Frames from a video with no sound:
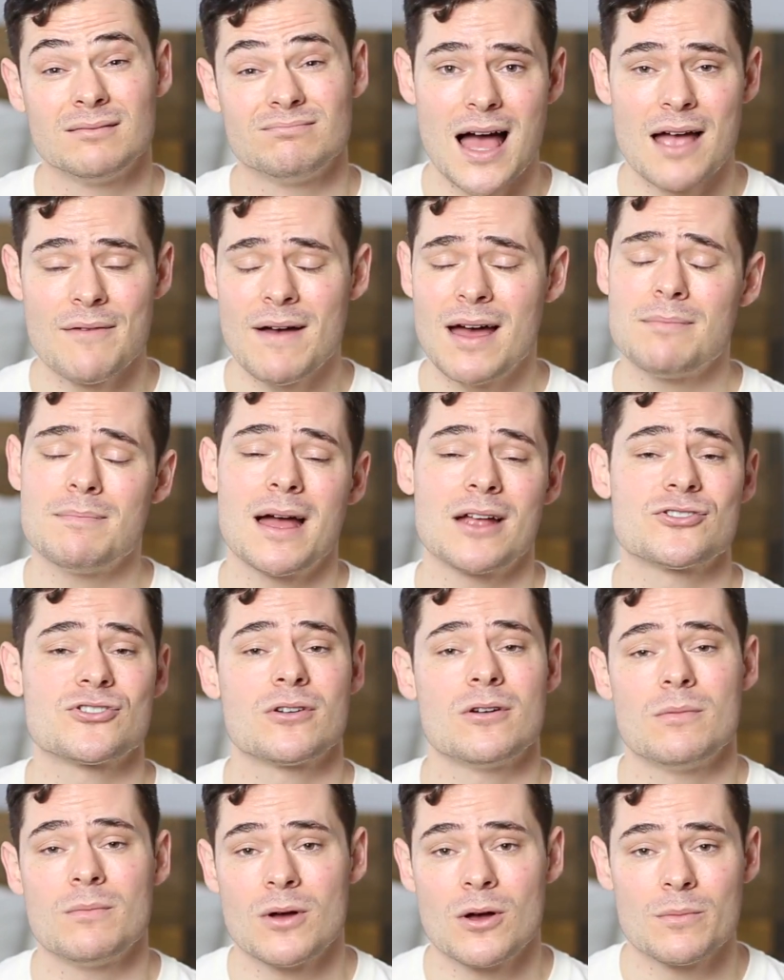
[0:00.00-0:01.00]
I've had
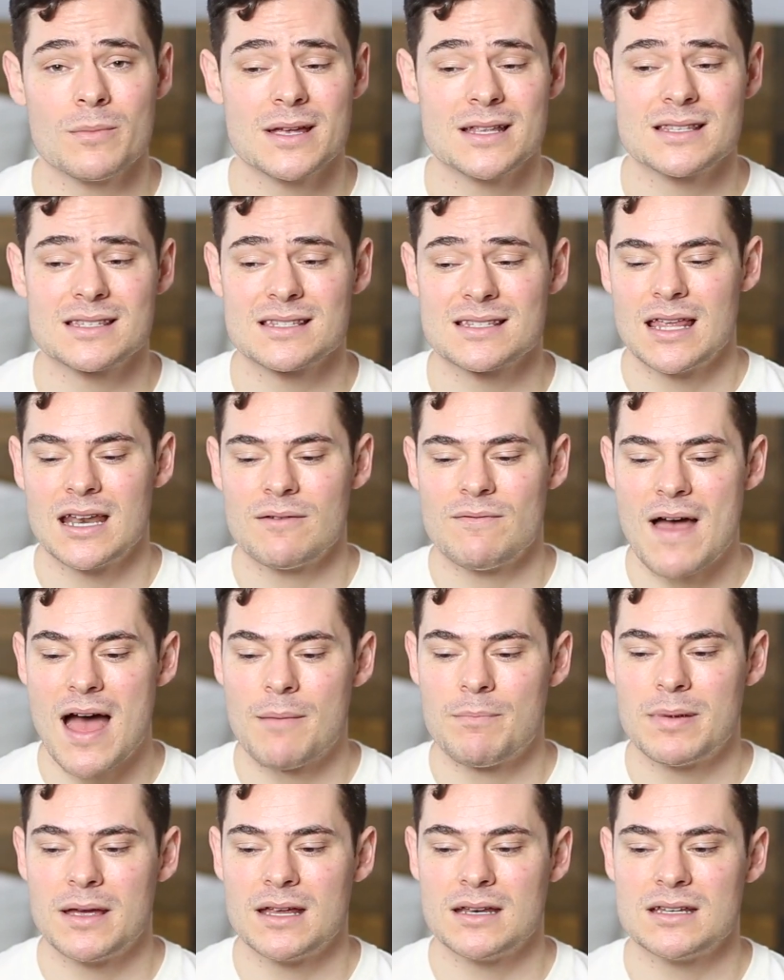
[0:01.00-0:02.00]
magical moments that have
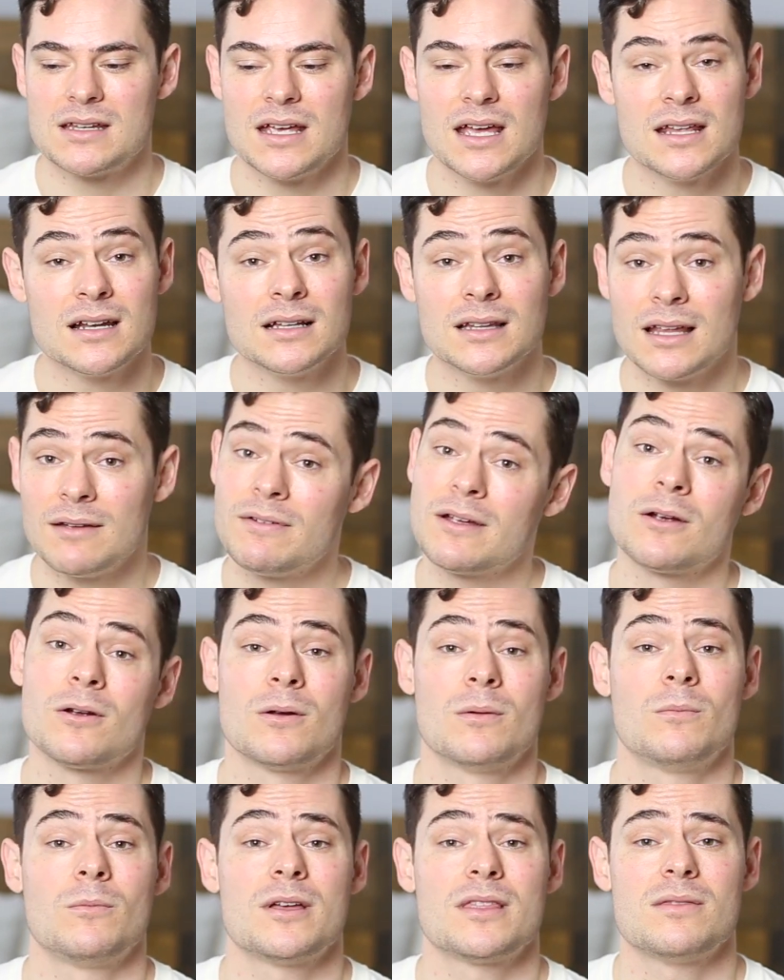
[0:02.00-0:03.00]
happened in a living
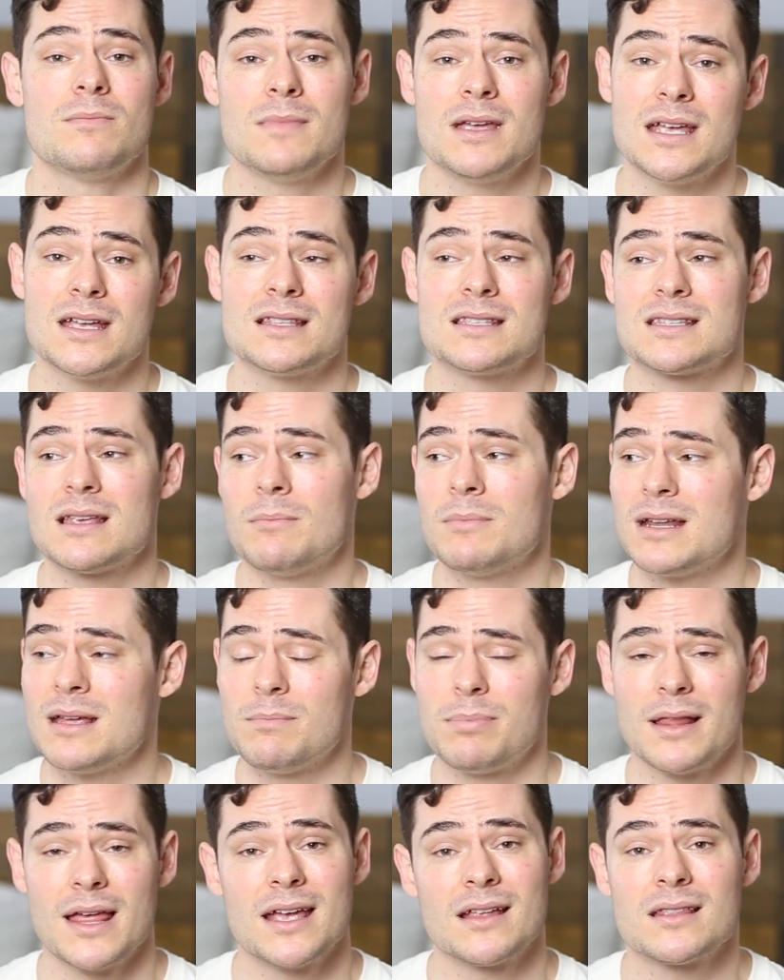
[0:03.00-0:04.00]
room with me and somebody
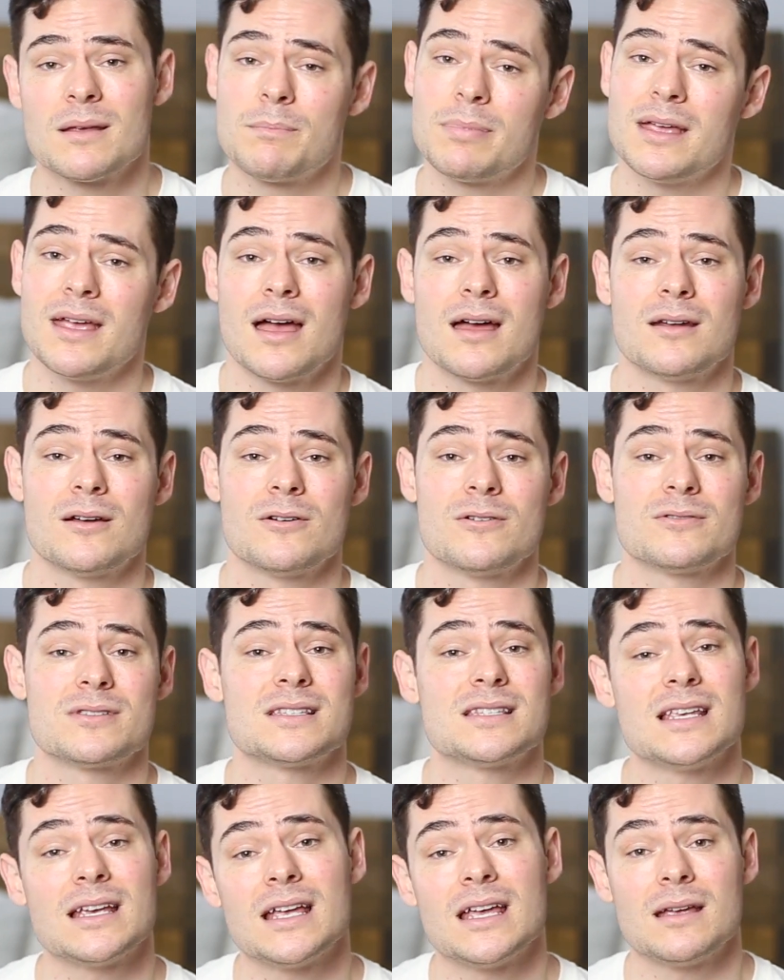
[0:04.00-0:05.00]
playing the piano,
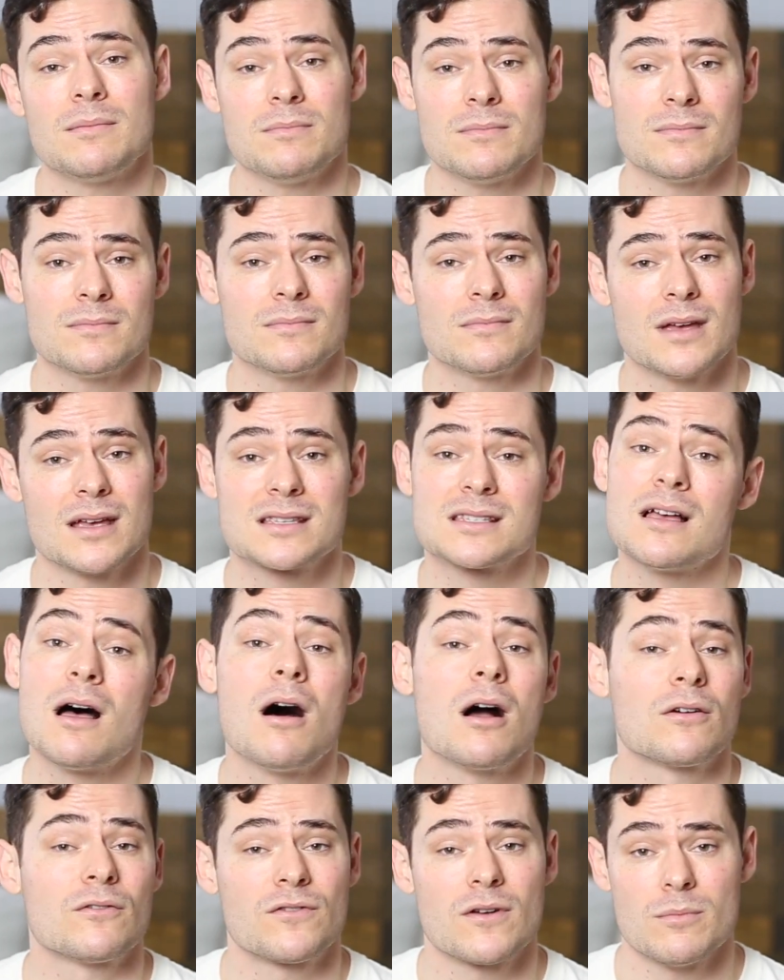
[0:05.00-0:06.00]
singing a
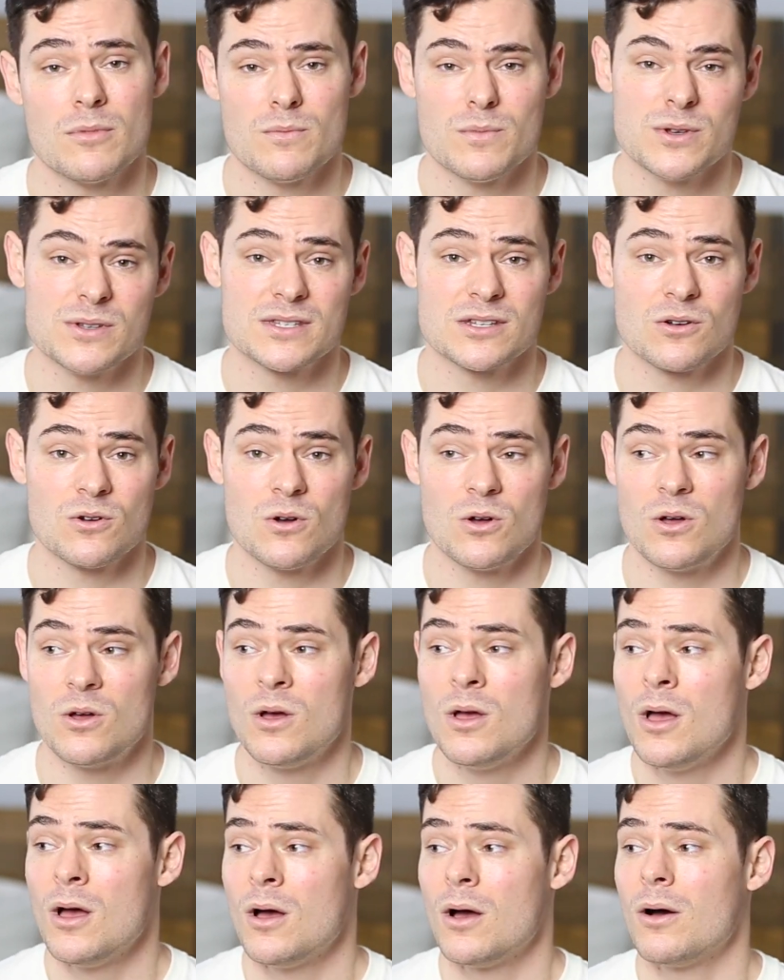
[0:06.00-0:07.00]
song from a musical,
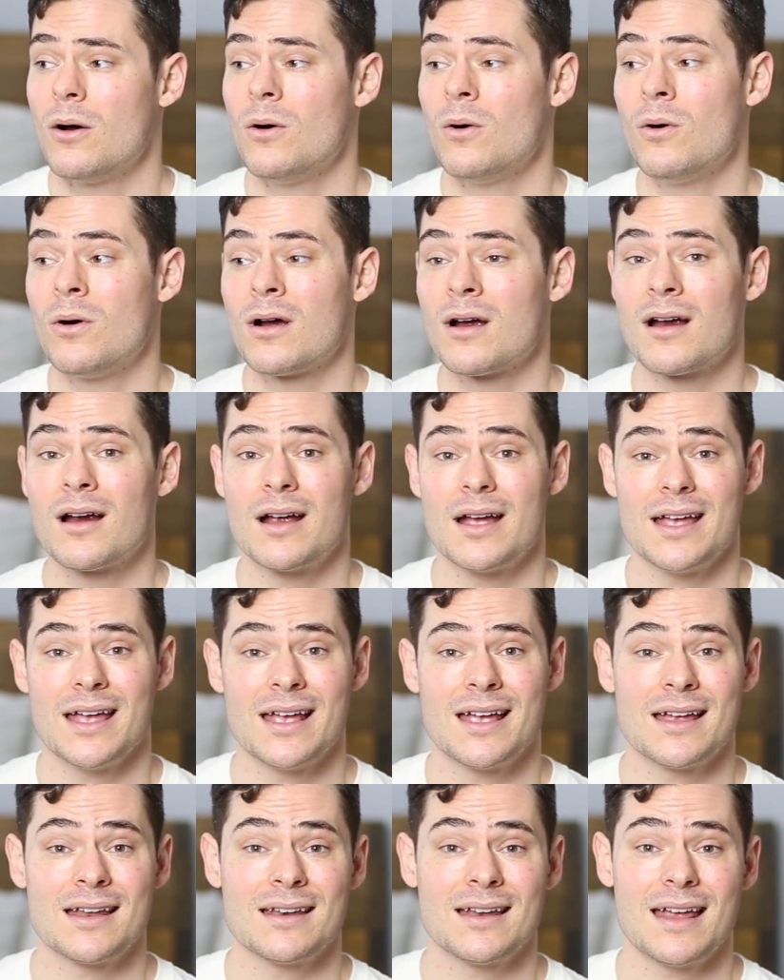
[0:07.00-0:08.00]
or
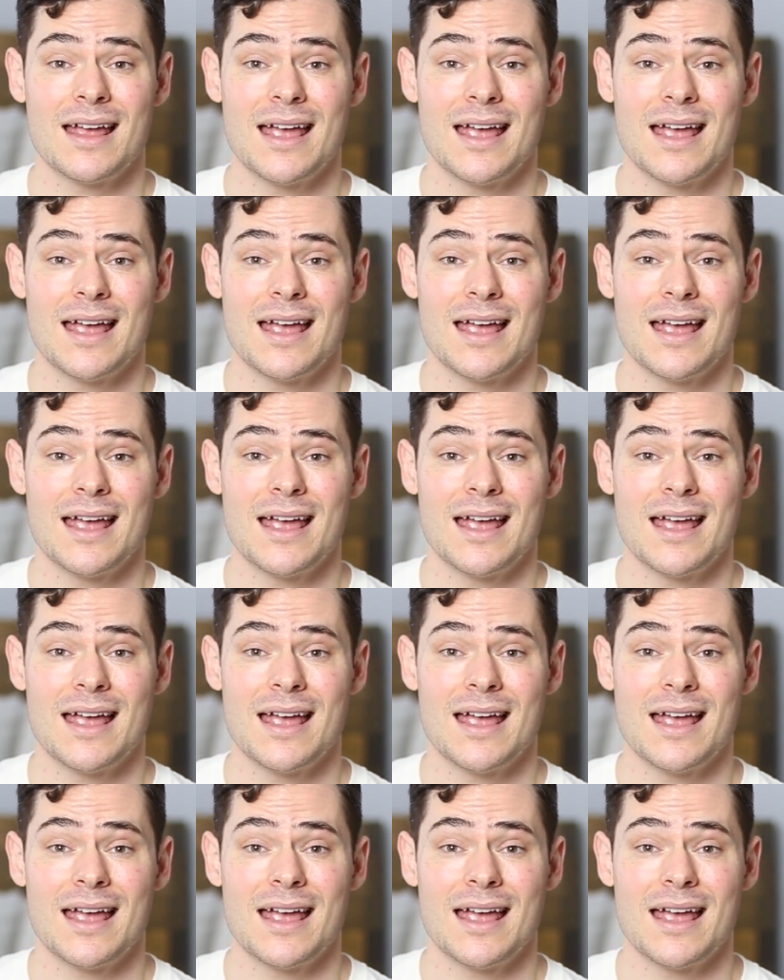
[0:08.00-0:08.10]
in